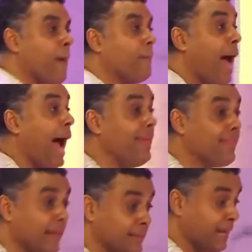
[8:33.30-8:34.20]
I
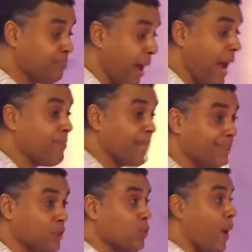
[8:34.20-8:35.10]
think that perhaps that
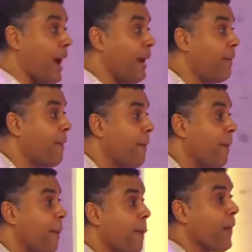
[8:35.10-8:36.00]
is why
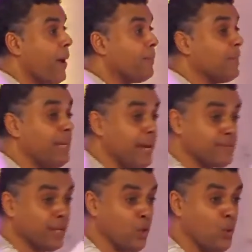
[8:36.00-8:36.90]
years
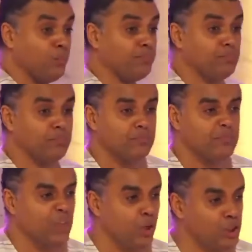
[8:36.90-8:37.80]
ago
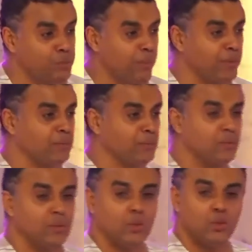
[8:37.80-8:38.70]
the Holy Spirit
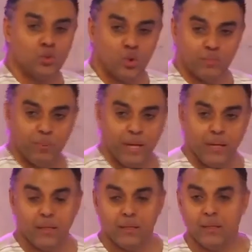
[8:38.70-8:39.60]
told me,
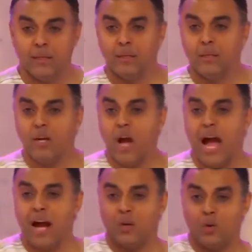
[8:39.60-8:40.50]

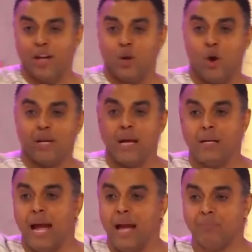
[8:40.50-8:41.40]
go and honor
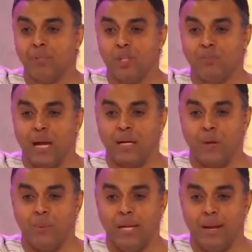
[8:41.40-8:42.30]
Archbishop Duncan
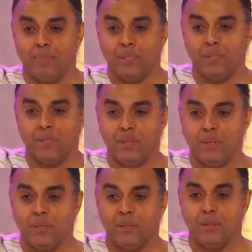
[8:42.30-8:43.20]
Williams.
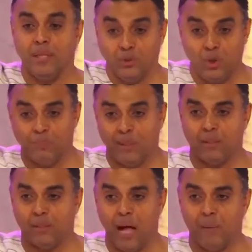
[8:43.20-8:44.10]
He told me,
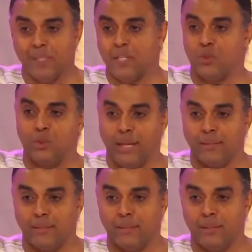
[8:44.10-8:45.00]
I was a
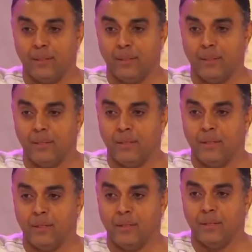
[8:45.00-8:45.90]
student.
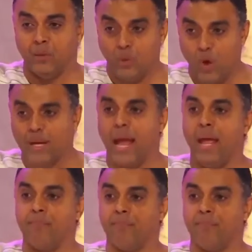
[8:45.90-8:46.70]
Honor him.